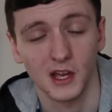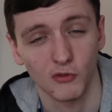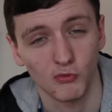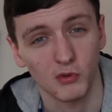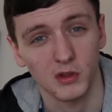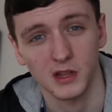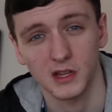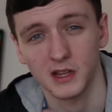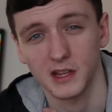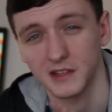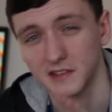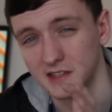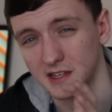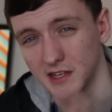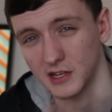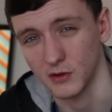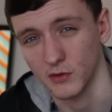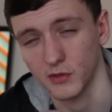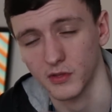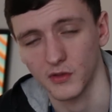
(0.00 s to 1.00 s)
I'd really like to
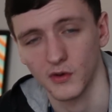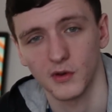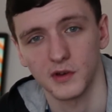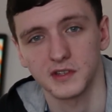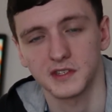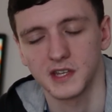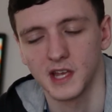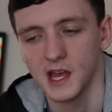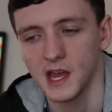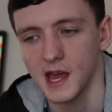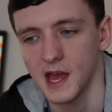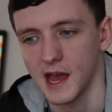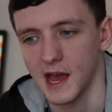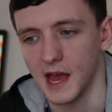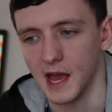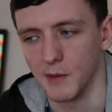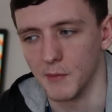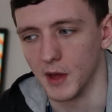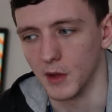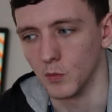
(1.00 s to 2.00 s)
hear your thoughts
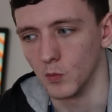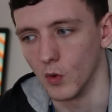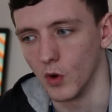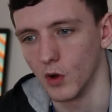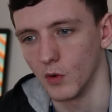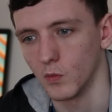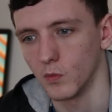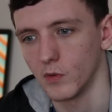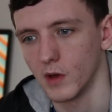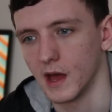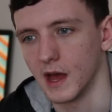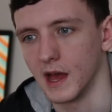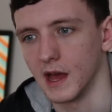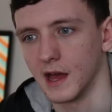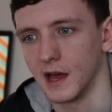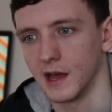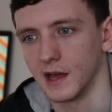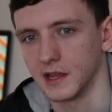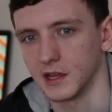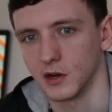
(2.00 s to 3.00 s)
um, and what
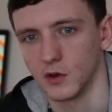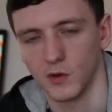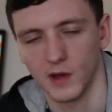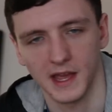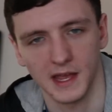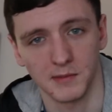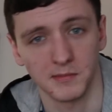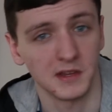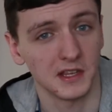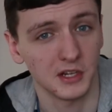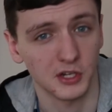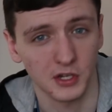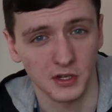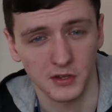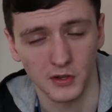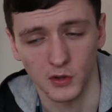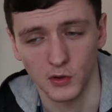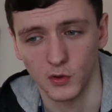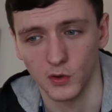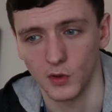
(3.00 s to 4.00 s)
uh, you know AMD should
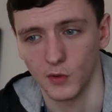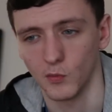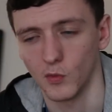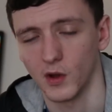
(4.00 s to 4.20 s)
do,